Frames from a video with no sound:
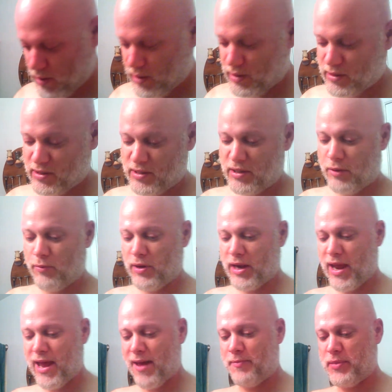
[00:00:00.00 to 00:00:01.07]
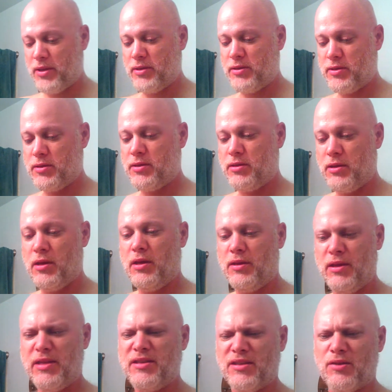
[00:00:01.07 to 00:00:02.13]
Let's see what happens.
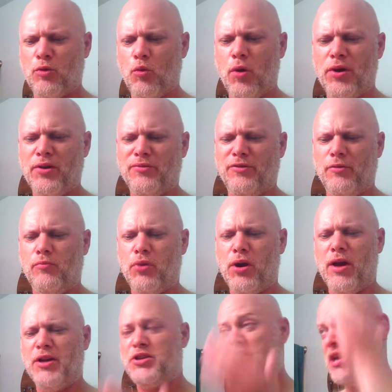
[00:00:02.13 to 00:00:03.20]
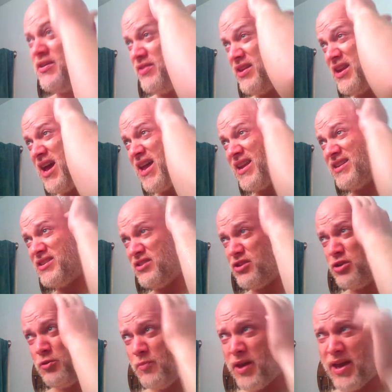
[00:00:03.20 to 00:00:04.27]
This is a wonderful brush. The knot isn't
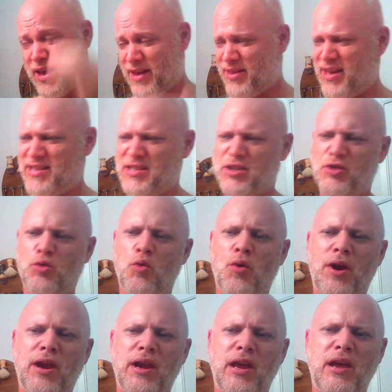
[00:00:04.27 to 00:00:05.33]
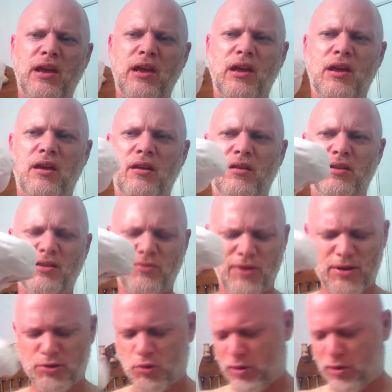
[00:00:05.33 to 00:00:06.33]
too big. I think it's it's around